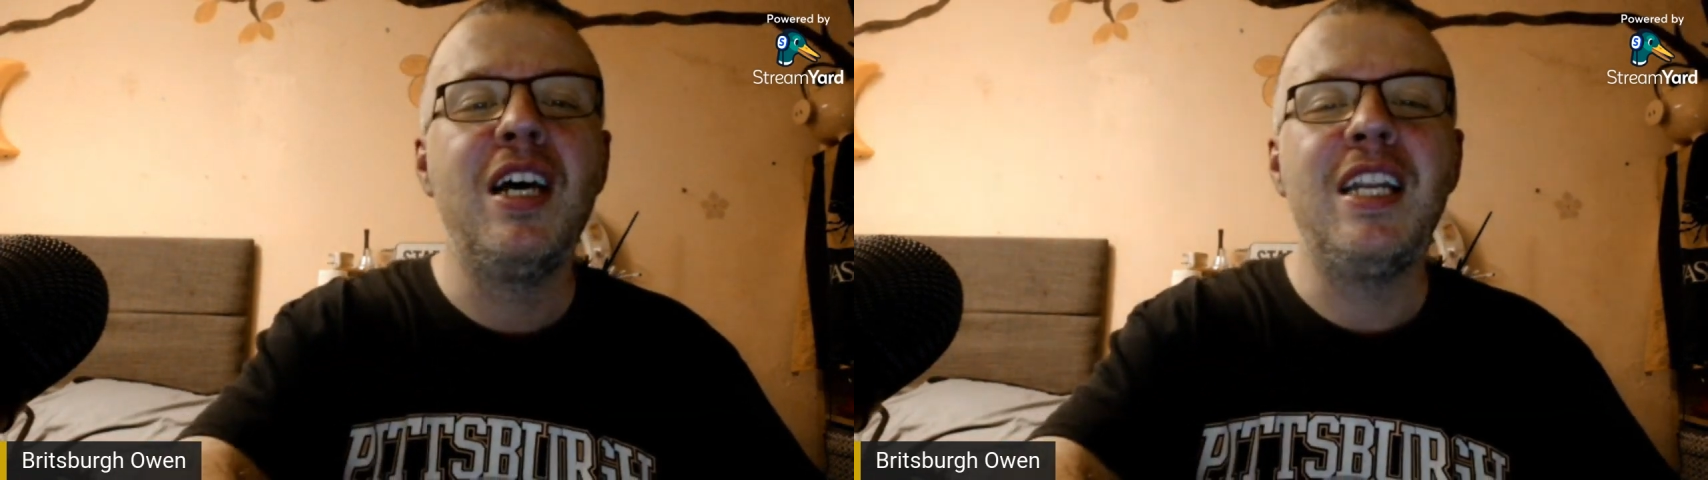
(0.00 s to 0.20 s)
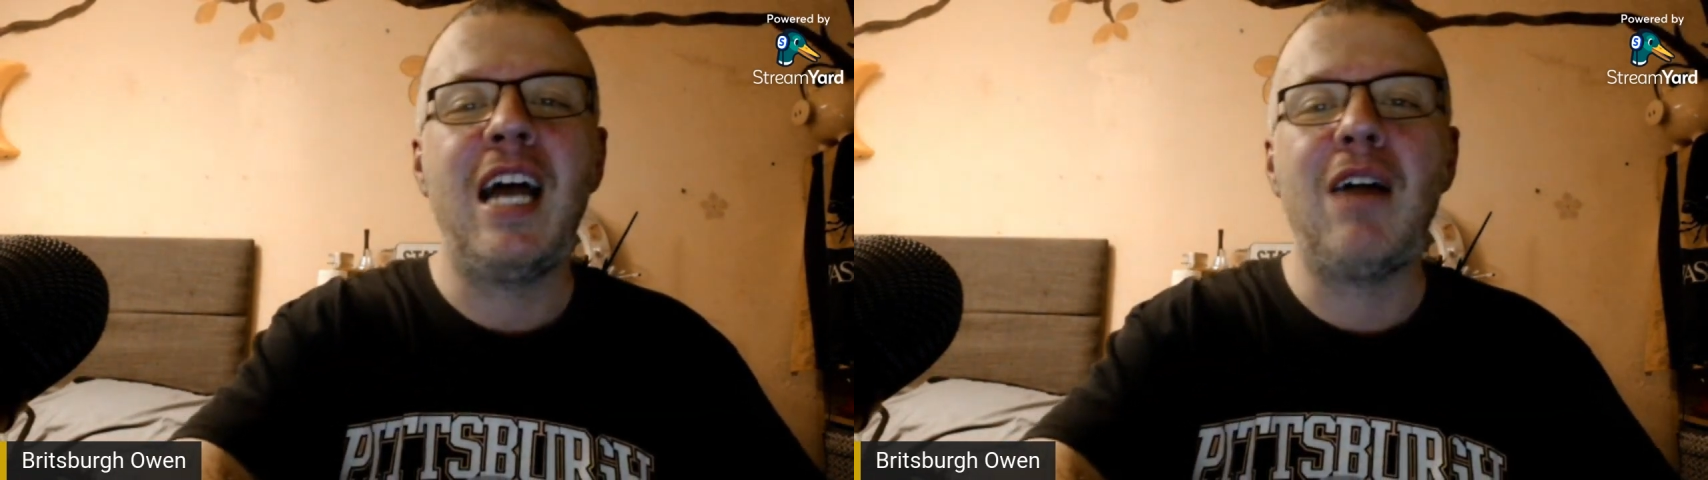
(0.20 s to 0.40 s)

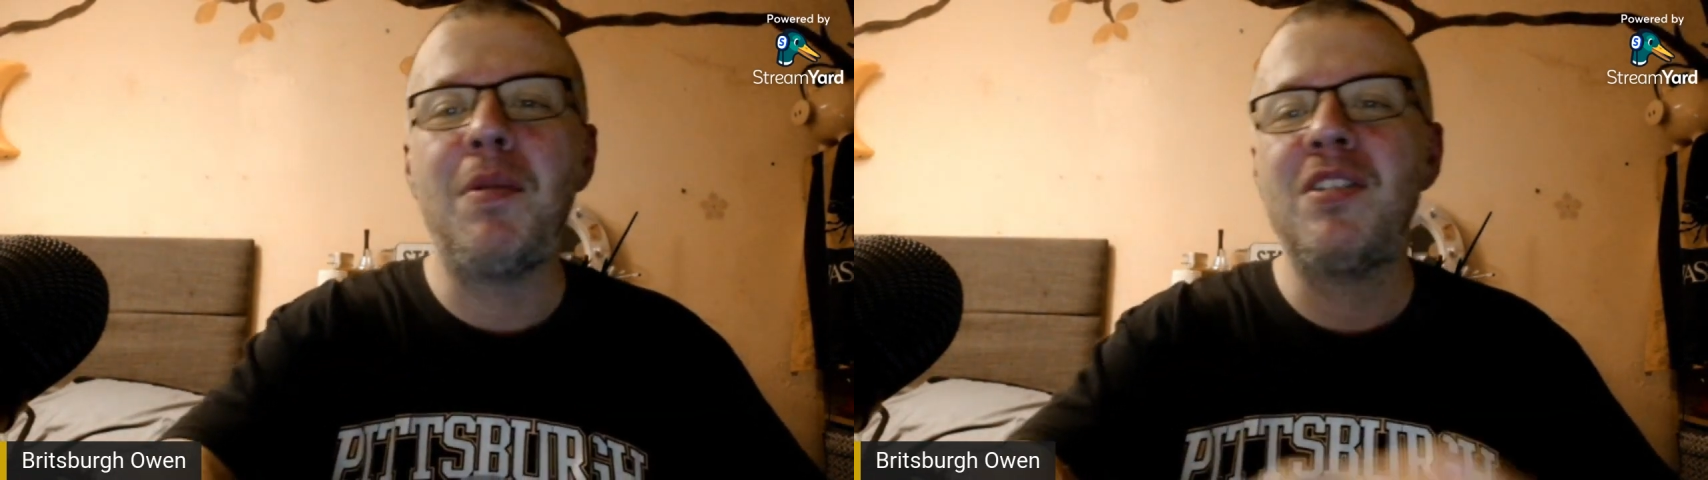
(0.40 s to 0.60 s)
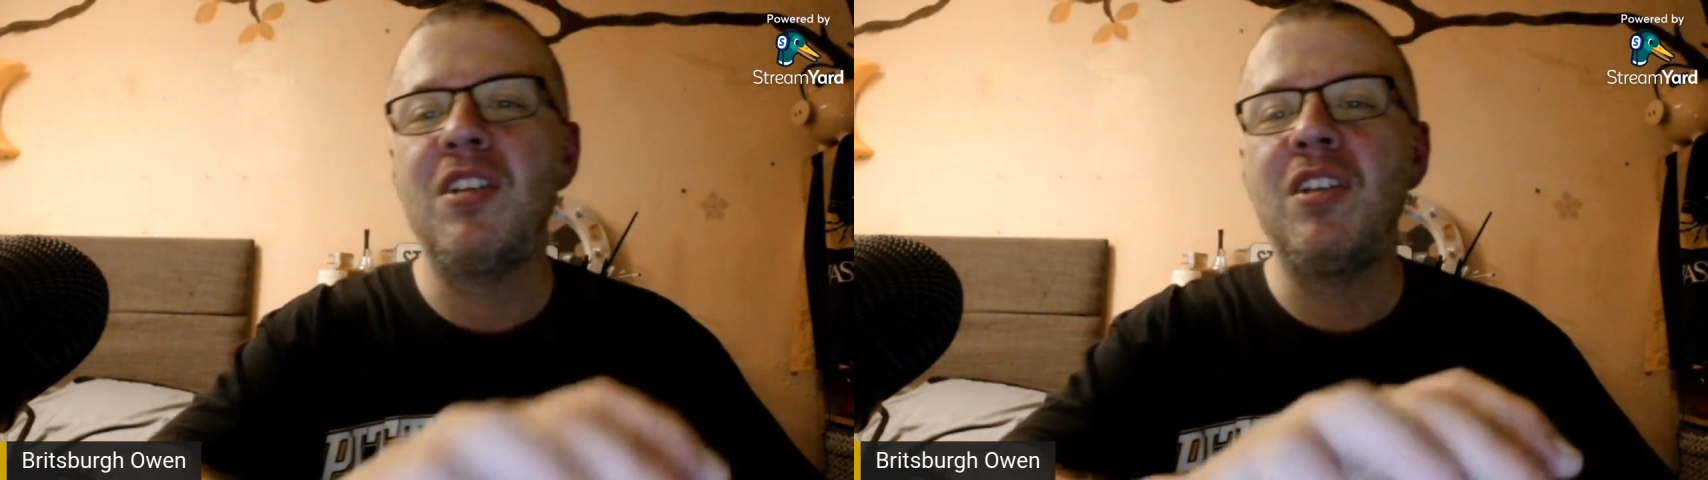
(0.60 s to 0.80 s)
Now,
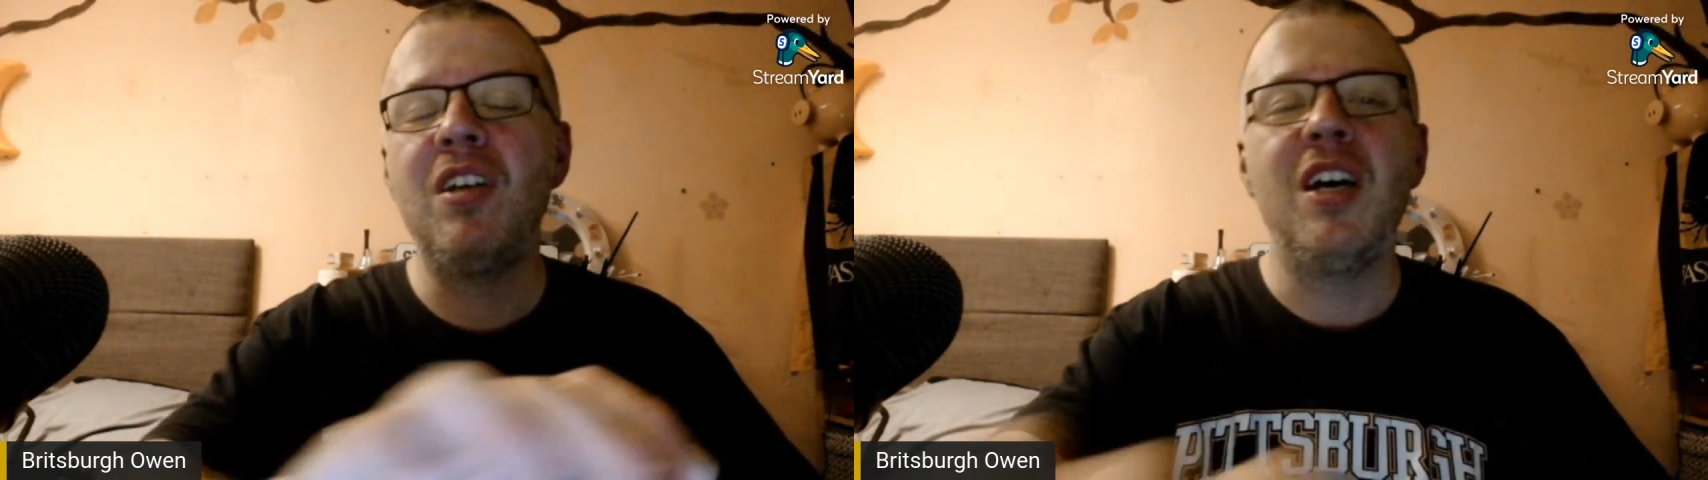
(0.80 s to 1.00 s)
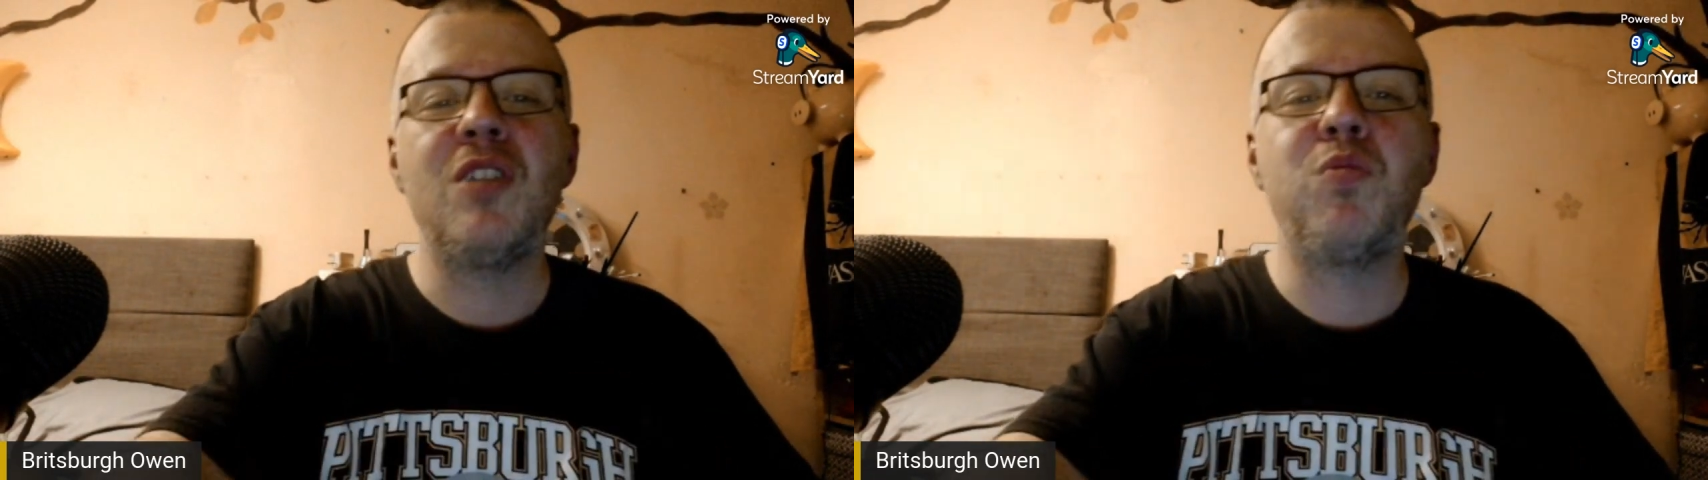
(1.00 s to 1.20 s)
Robinson
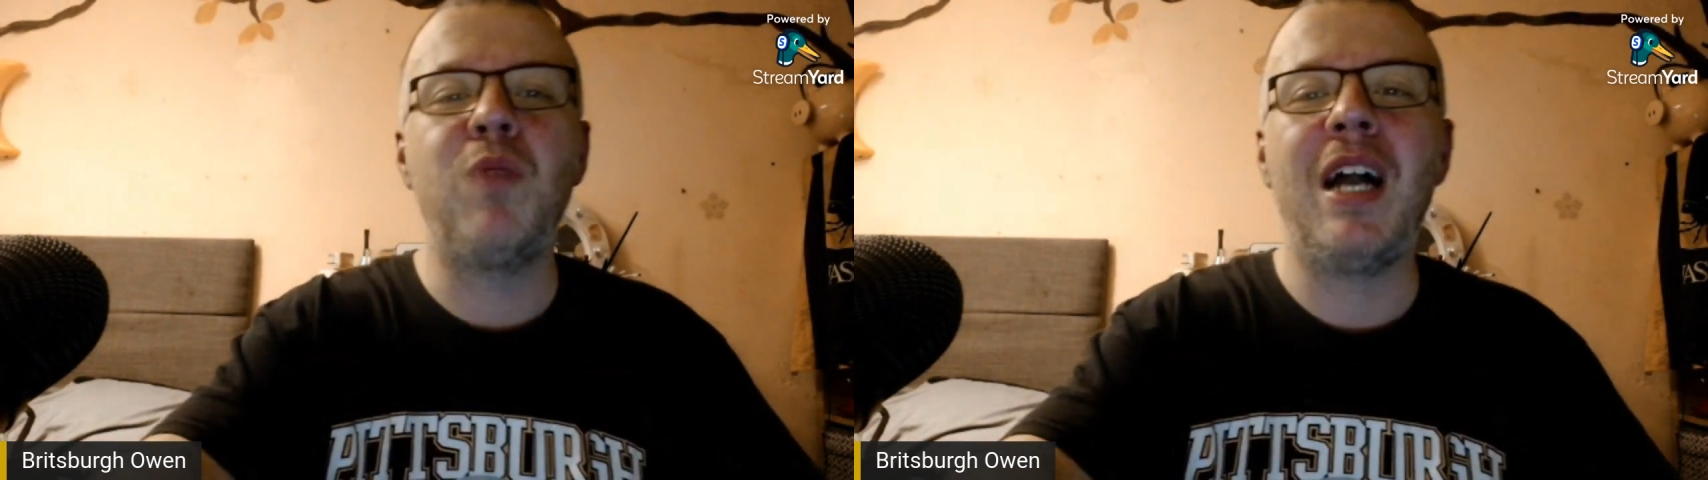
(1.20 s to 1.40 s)
as well,